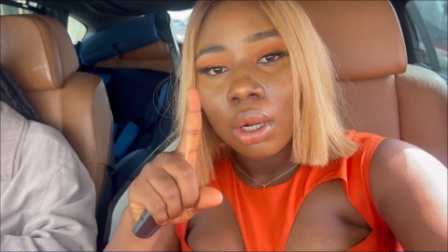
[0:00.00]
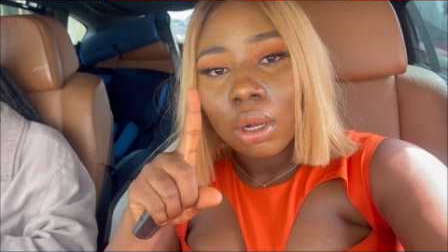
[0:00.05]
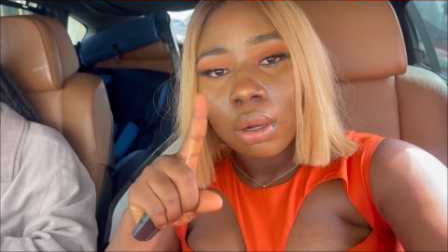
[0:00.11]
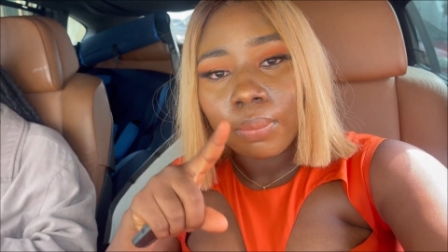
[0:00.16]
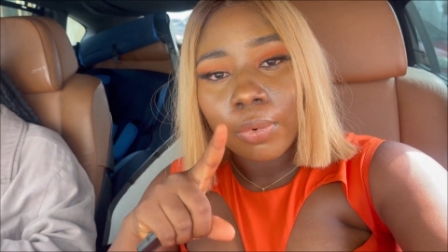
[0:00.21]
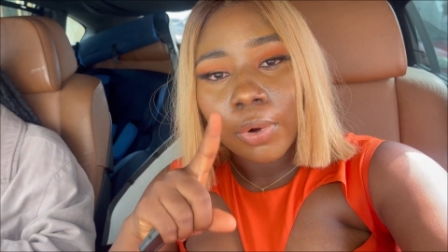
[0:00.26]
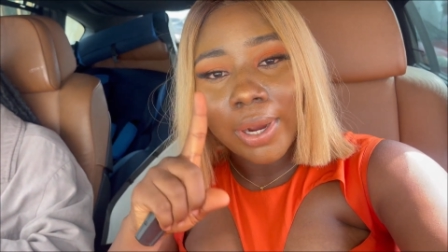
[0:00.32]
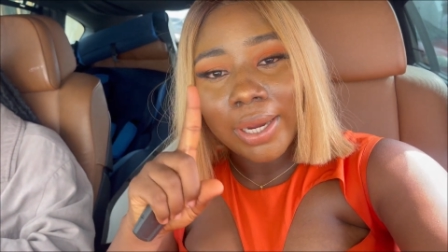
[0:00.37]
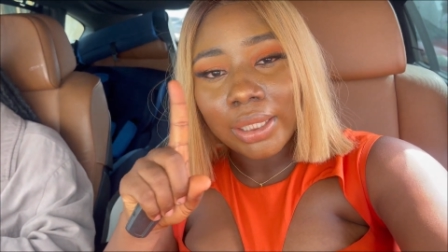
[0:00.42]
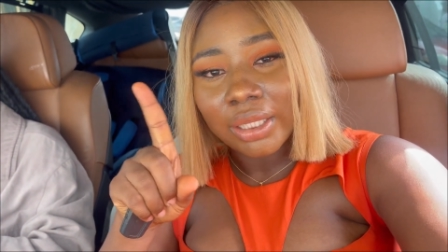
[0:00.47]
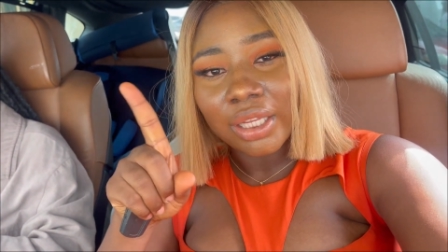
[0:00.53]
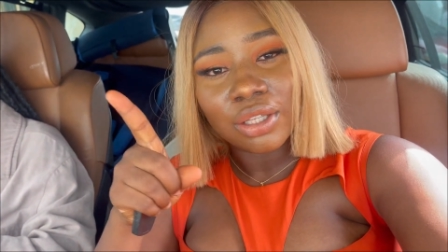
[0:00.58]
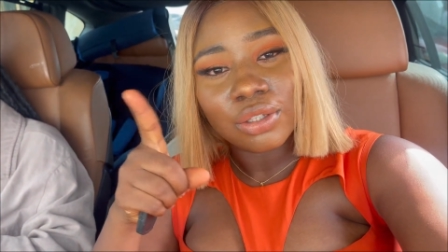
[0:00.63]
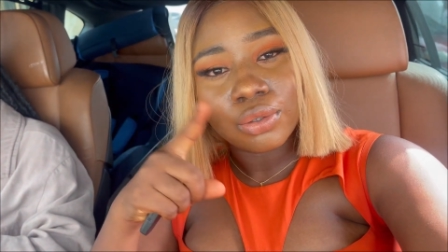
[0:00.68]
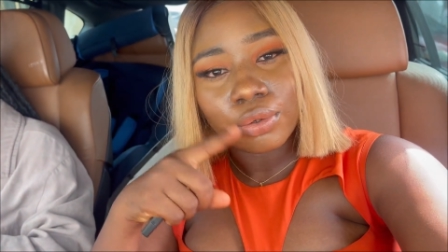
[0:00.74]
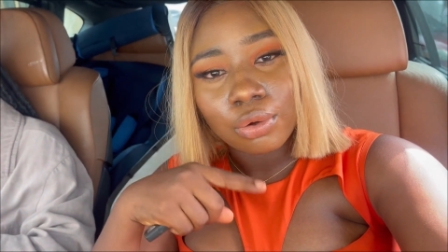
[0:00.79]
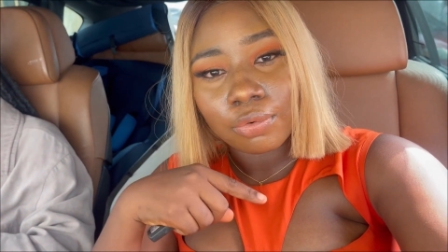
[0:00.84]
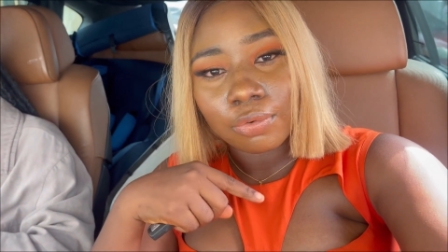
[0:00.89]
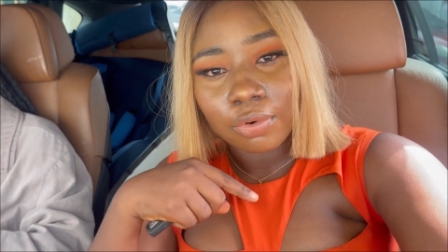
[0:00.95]
but i intend
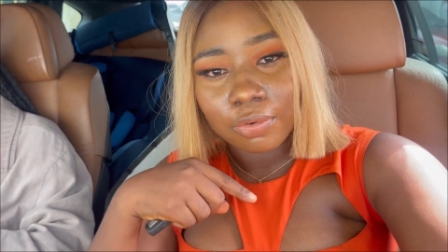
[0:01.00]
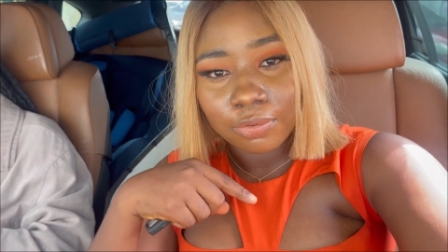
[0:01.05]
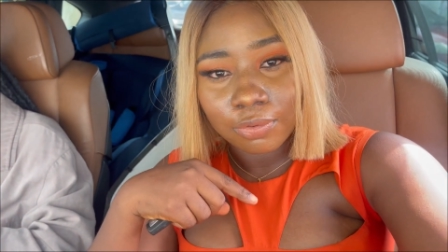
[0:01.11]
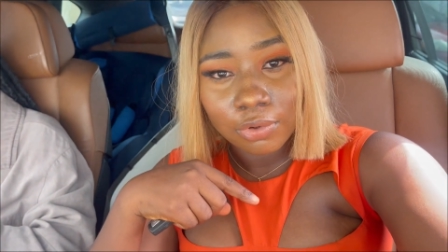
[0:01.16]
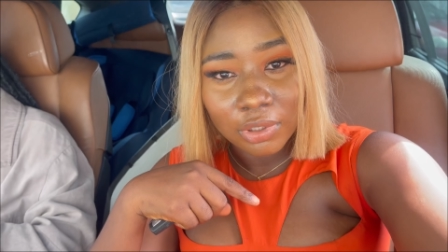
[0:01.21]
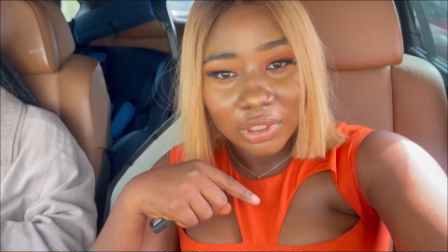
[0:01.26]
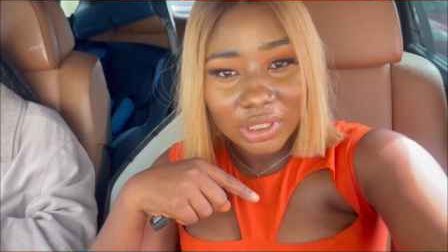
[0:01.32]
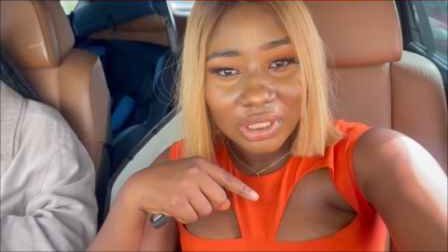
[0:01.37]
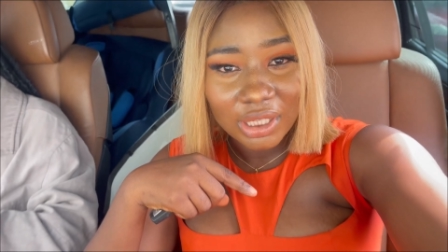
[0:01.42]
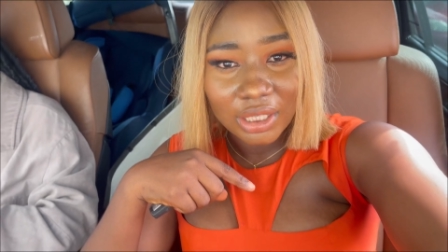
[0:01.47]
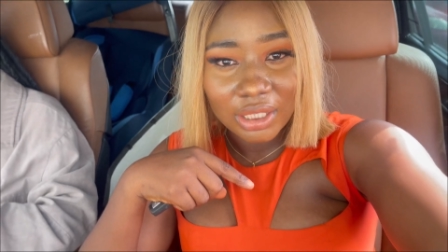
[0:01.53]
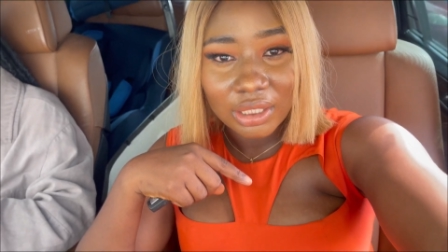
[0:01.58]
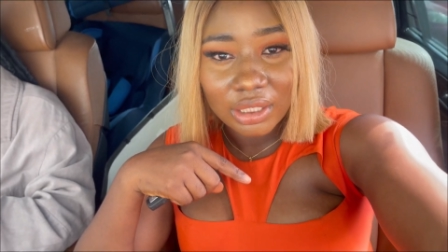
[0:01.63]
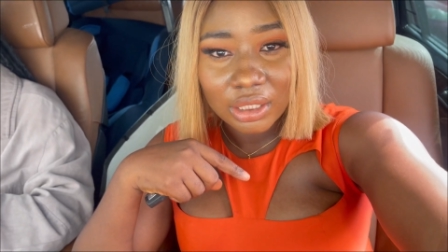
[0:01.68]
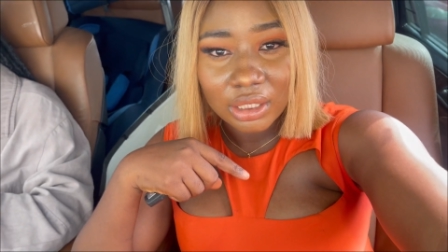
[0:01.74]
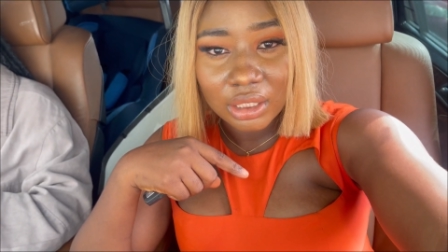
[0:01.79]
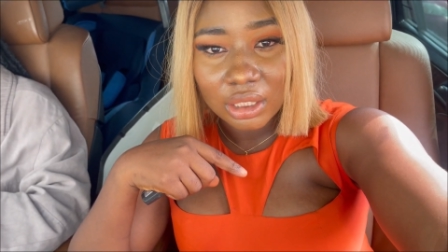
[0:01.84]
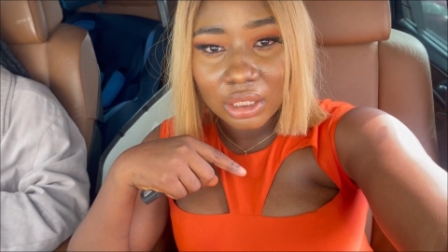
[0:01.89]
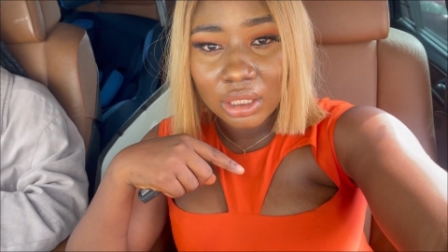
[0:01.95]
to go for 4
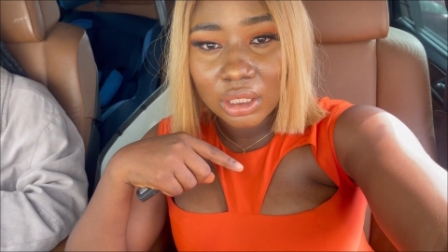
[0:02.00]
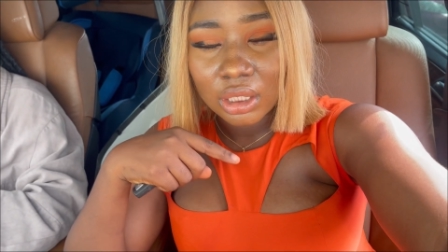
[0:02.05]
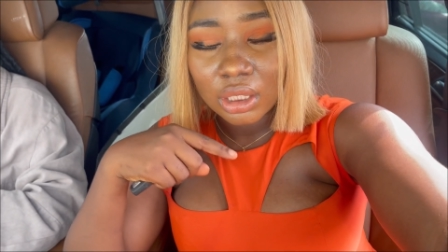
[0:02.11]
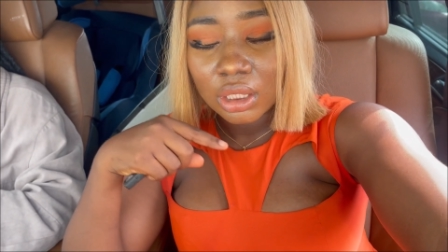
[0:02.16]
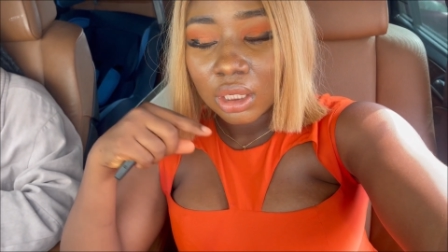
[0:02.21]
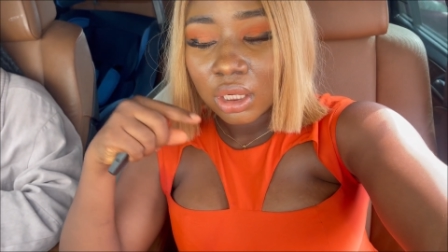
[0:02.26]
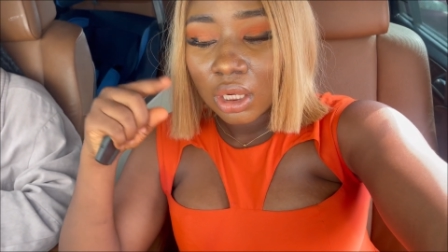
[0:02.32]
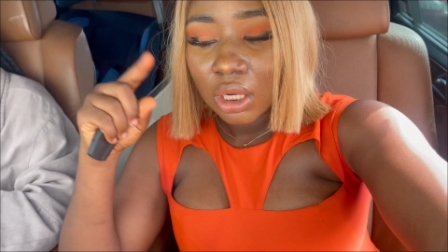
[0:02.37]
30